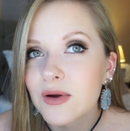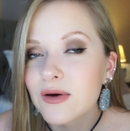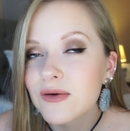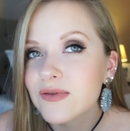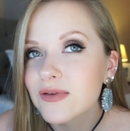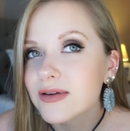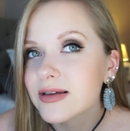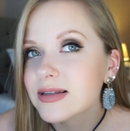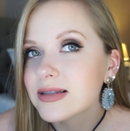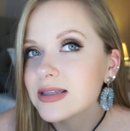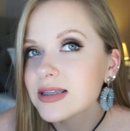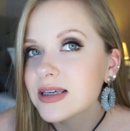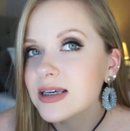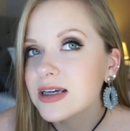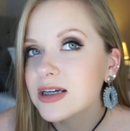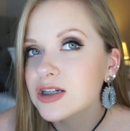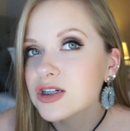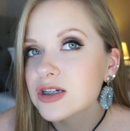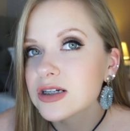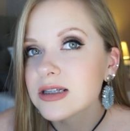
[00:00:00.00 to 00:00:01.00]
know if you can
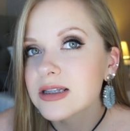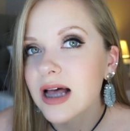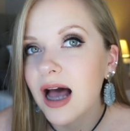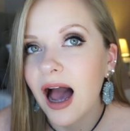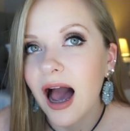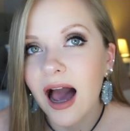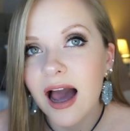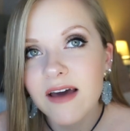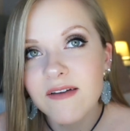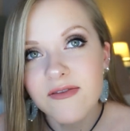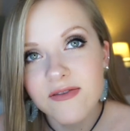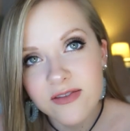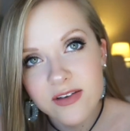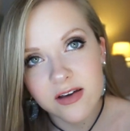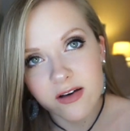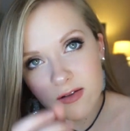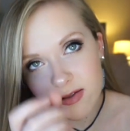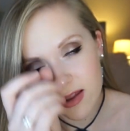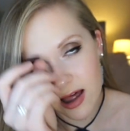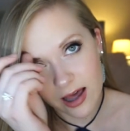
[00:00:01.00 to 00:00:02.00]
see, it's just I
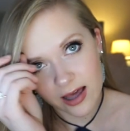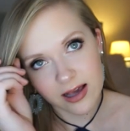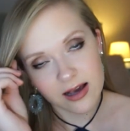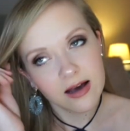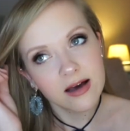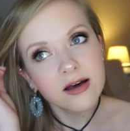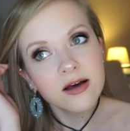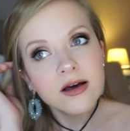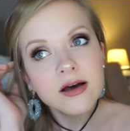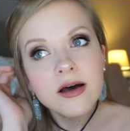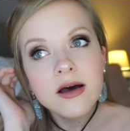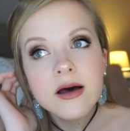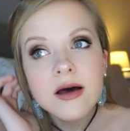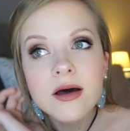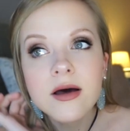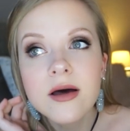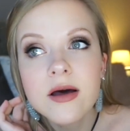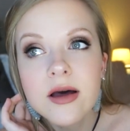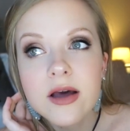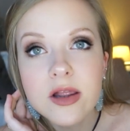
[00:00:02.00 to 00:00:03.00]
feel like
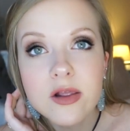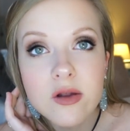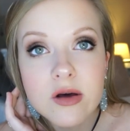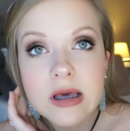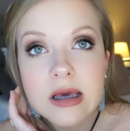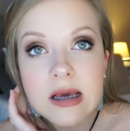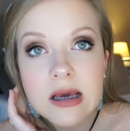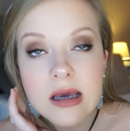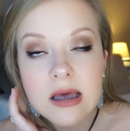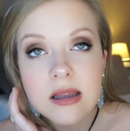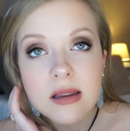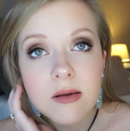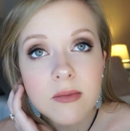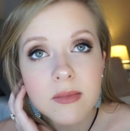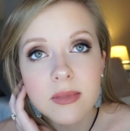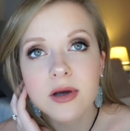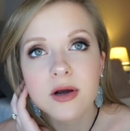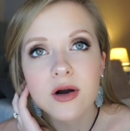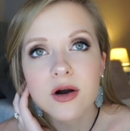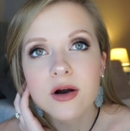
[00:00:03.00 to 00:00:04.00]
looking in the
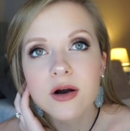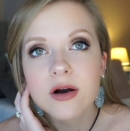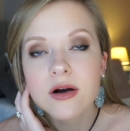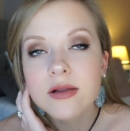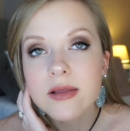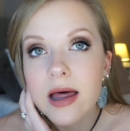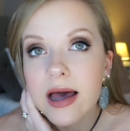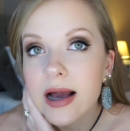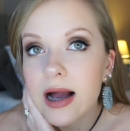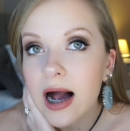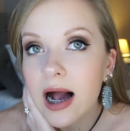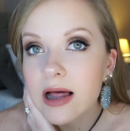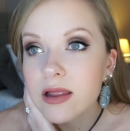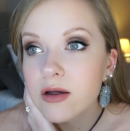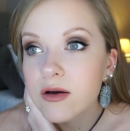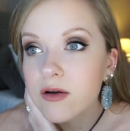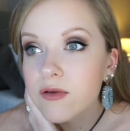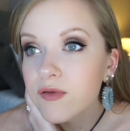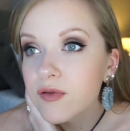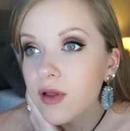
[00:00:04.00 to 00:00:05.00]
mirror, like I
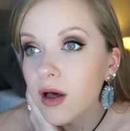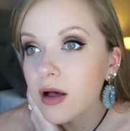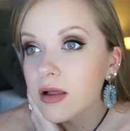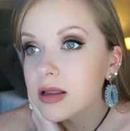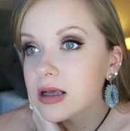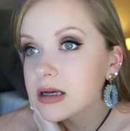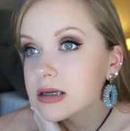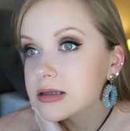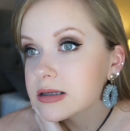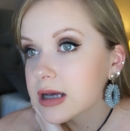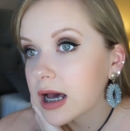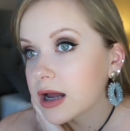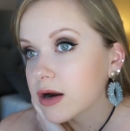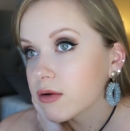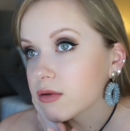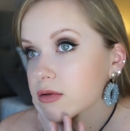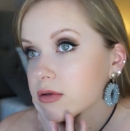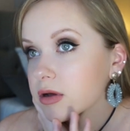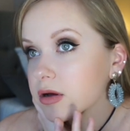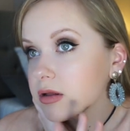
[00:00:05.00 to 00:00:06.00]
look flawless. I
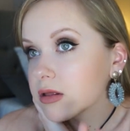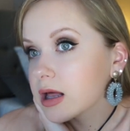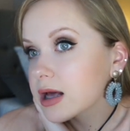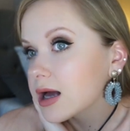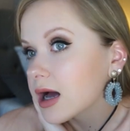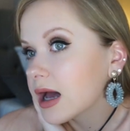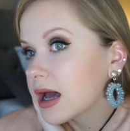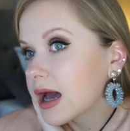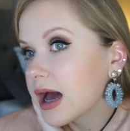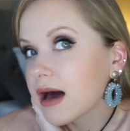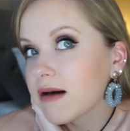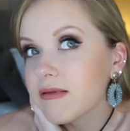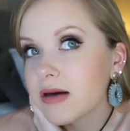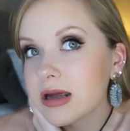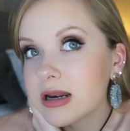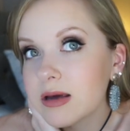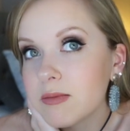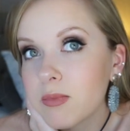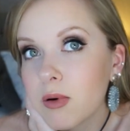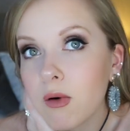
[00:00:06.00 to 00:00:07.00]
don't look like I have
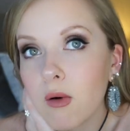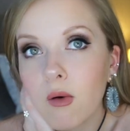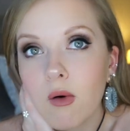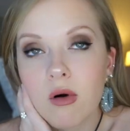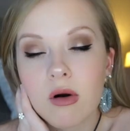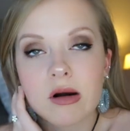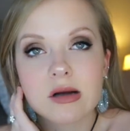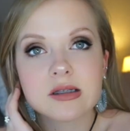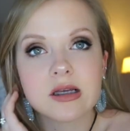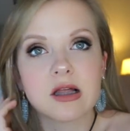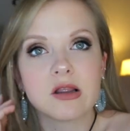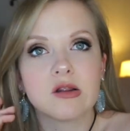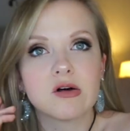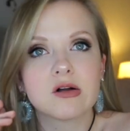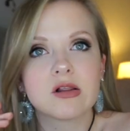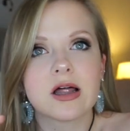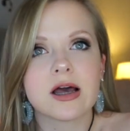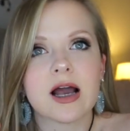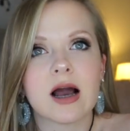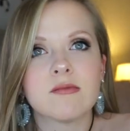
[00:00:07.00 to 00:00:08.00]
any pores. I
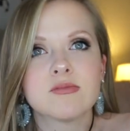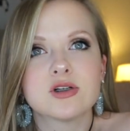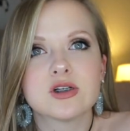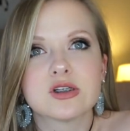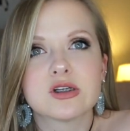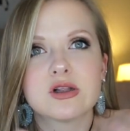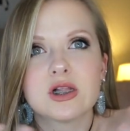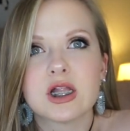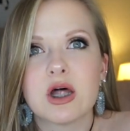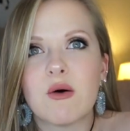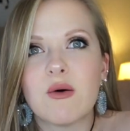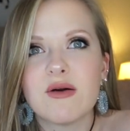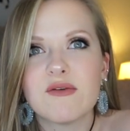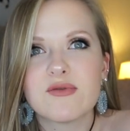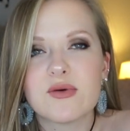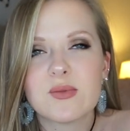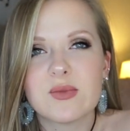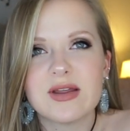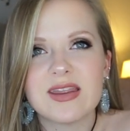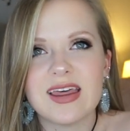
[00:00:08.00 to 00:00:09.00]
look like I'm just
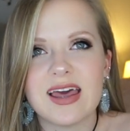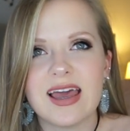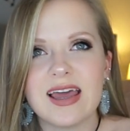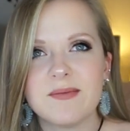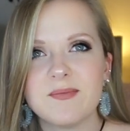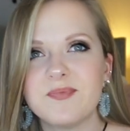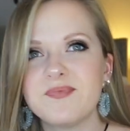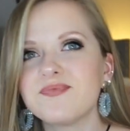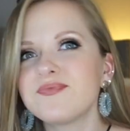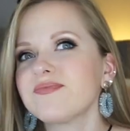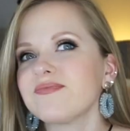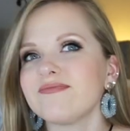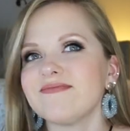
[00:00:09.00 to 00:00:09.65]
glowing from within.